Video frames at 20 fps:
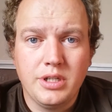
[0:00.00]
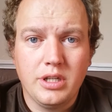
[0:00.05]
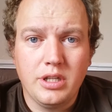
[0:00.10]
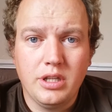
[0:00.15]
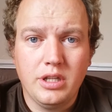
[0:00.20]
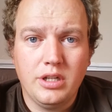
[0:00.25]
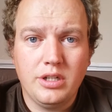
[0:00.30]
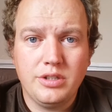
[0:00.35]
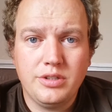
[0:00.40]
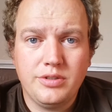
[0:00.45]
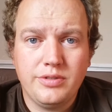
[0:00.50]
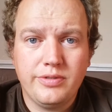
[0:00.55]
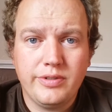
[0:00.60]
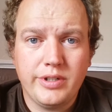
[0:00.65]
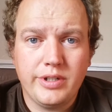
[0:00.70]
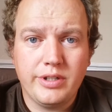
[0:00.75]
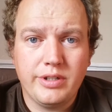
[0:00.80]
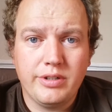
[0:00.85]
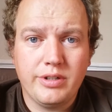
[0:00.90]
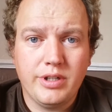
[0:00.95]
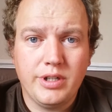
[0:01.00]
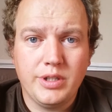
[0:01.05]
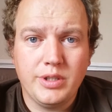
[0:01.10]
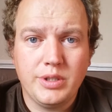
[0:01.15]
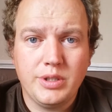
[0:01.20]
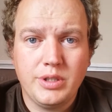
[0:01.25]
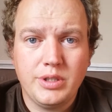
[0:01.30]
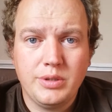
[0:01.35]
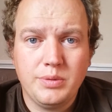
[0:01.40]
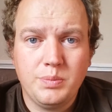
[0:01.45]
a large ferro rod,
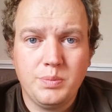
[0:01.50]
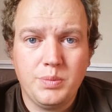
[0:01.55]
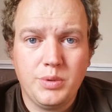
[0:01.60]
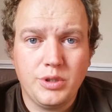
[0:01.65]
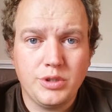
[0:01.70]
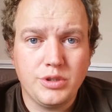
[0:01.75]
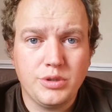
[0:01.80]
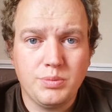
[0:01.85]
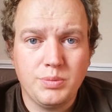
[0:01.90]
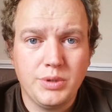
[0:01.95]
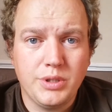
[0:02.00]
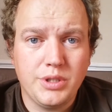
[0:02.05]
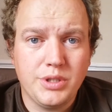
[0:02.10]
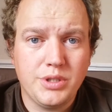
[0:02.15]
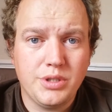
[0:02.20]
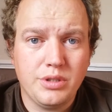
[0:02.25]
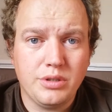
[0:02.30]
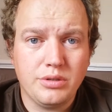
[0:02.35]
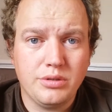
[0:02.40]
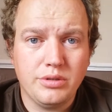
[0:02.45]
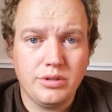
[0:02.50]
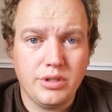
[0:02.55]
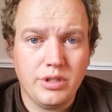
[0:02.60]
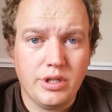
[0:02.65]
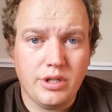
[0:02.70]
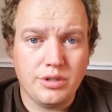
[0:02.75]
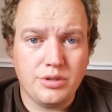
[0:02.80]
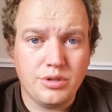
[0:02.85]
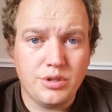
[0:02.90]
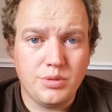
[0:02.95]
possibly a shotgun
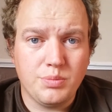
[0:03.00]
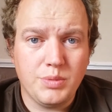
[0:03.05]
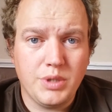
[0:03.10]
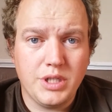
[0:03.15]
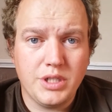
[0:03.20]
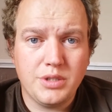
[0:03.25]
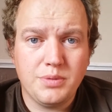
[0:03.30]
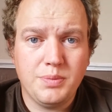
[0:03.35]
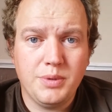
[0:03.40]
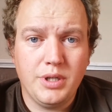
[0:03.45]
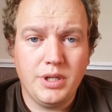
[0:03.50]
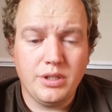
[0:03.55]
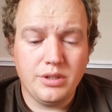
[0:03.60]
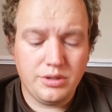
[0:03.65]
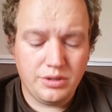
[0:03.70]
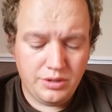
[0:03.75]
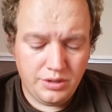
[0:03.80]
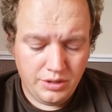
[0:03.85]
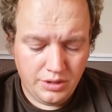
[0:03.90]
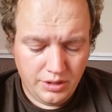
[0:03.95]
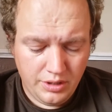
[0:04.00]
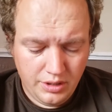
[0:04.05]
cartridge matchbox,